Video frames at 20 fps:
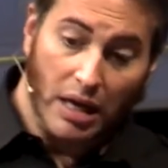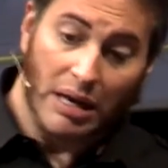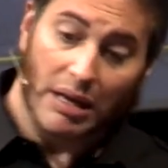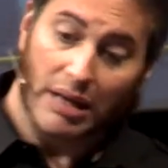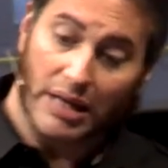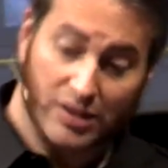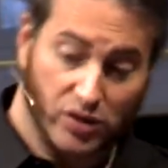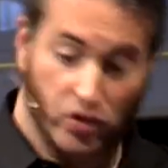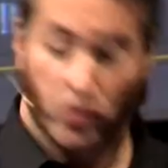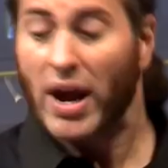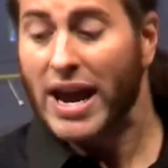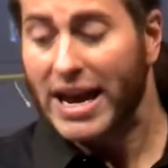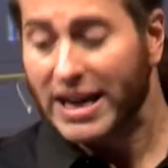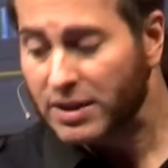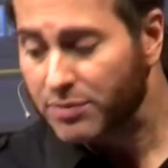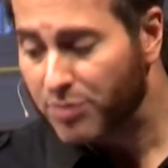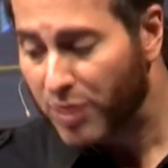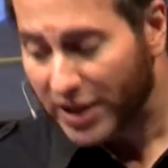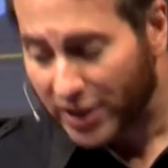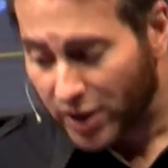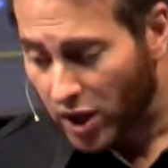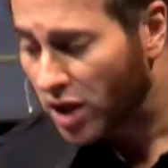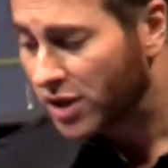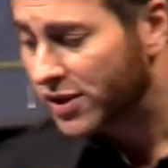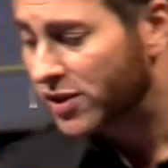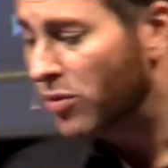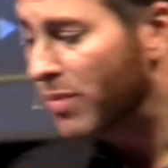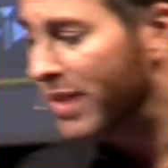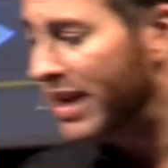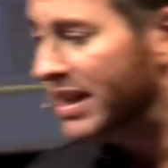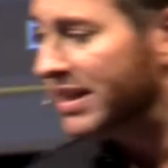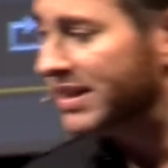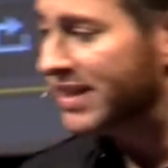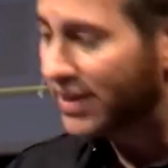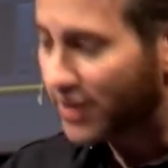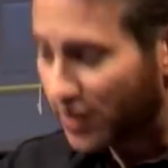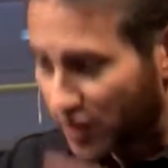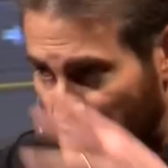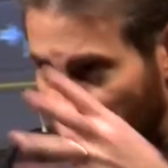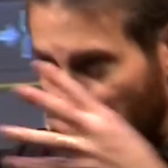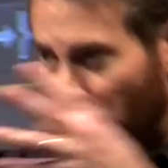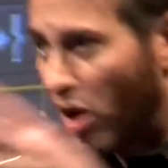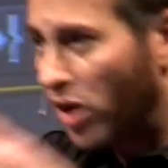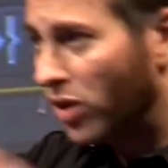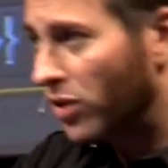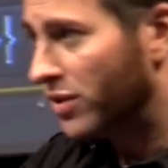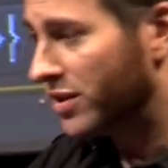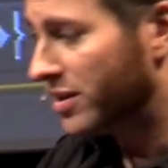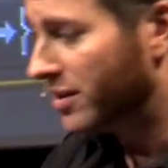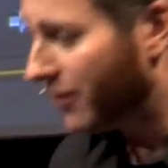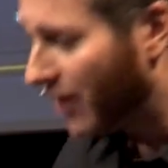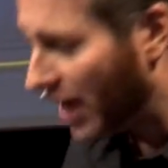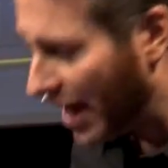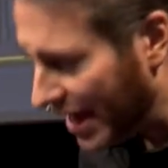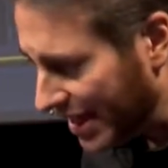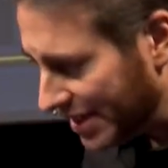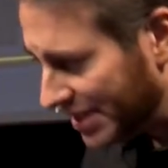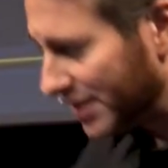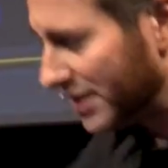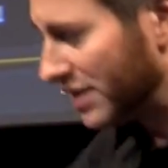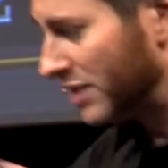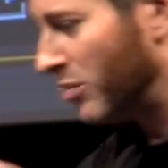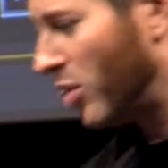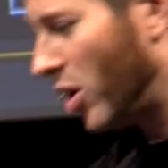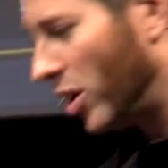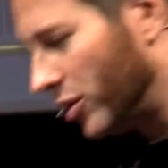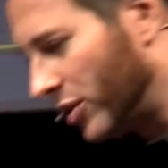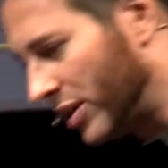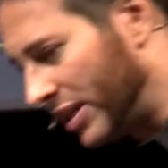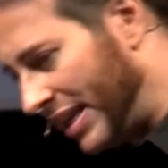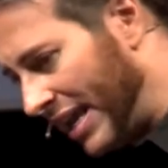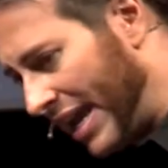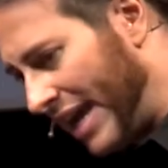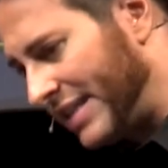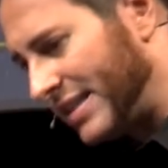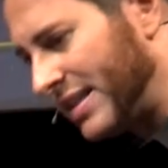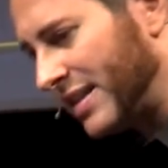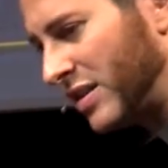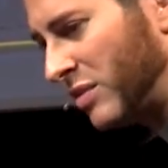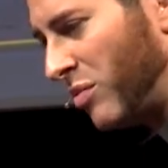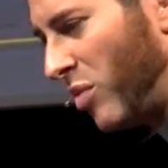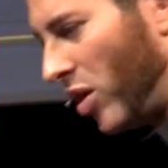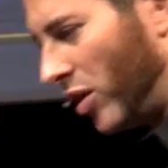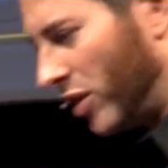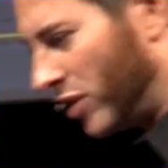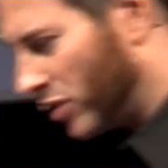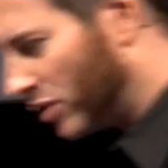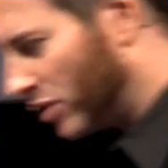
is great, but it also means that the smaller the device, the smaller it gets, the smaller your